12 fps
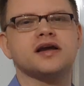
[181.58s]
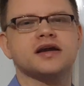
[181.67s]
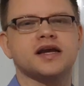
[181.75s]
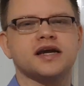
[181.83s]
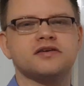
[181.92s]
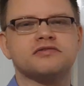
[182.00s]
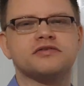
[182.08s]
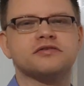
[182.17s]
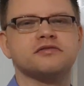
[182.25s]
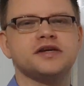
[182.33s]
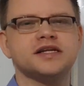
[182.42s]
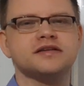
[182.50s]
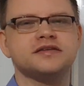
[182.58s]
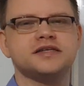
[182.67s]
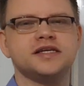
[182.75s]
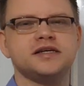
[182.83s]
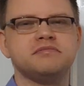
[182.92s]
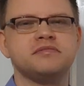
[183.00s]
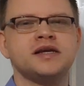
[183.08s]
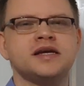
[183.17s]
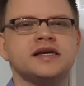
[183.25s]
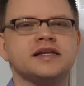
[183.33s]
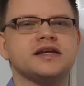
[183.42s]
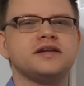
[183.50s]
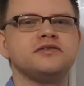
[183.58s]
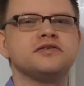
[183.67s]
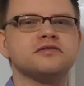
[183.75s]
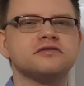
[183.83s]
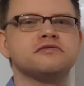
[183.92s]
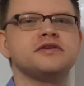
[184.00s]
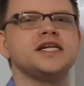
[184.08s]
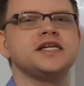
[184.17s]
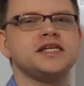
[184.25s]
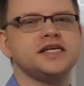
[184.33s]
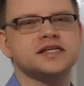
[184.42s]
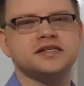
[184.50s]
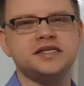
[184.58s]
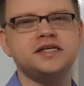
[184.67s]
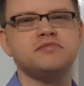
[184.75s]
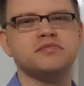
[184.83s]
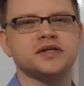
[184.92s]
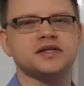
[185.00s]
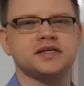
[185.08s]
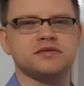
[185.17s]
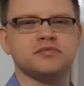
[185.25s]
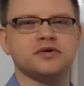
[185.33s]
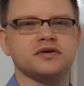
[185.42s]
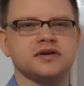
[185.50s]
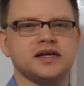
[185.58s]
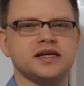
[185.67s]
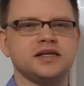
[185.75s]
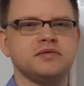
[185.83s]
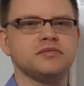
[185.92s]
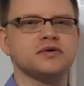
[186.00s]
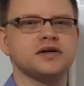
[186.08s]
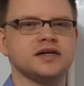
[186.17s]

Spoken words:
kind of a real team, then you don't really need a team building model anymore.